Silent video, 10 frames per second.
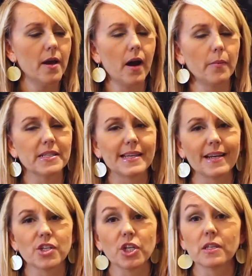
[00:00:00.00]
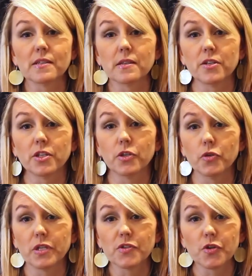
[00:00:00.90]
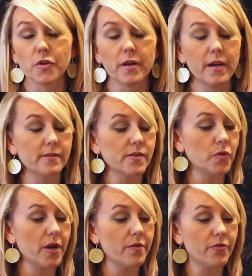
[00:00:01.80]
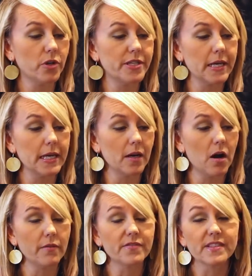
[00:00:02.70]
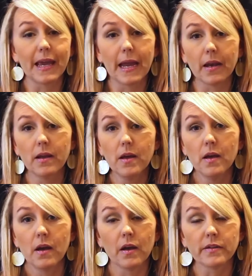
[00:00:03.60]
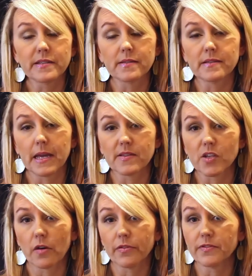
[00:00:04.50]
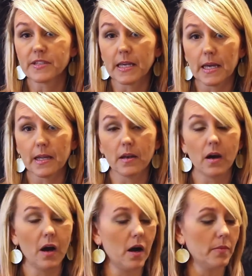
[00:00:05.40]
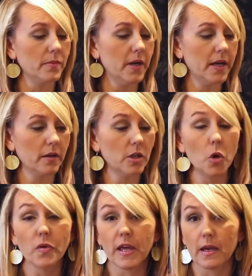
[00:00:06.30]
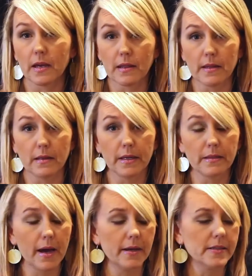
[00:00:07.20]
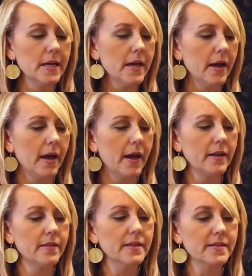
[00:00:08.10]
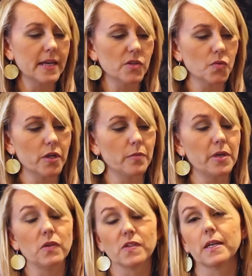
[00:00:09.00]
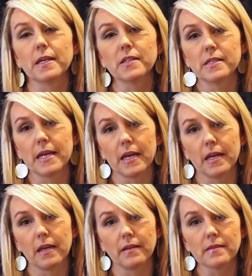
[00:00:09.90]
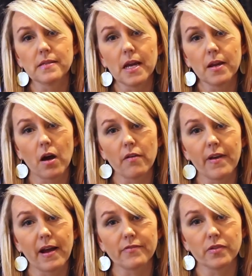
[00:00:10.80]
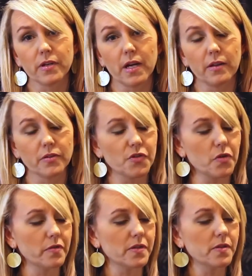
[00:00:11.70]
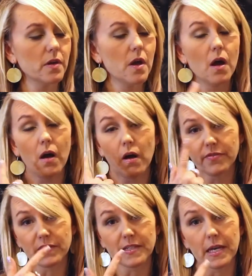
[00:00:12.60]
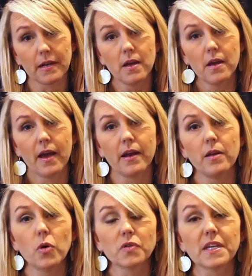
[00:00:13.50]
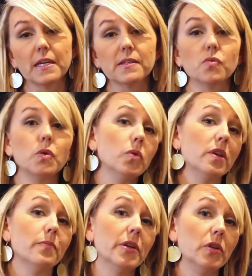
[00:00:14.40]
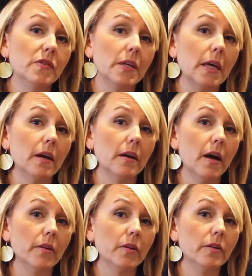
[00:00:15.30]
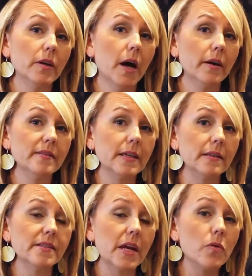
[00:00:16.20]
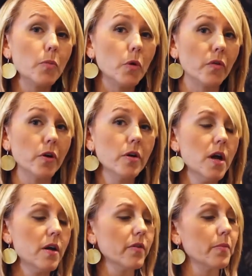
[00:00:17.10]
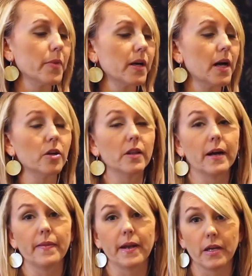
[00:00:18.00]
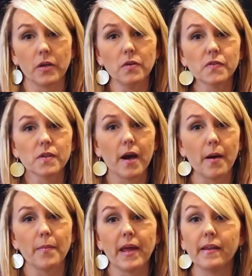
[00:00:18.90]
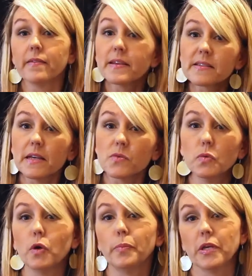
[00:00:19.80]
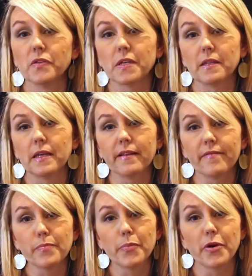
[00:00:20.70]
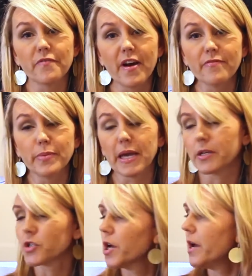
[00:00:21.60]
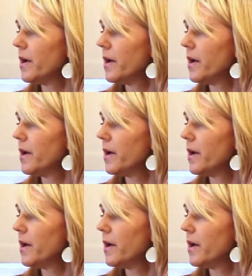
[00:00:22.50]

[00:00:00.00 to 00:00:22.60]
It's actually considered a degreaser. It's great for taking off skin, stains off of skin, clothing, anything like that. And in this case, we're going to be using it to take any of the stain off after the color service off the skin. And in most cases, we would have been using a color skin stain remover from the color line that I use. And in this case, we will be using the 11.5 pH.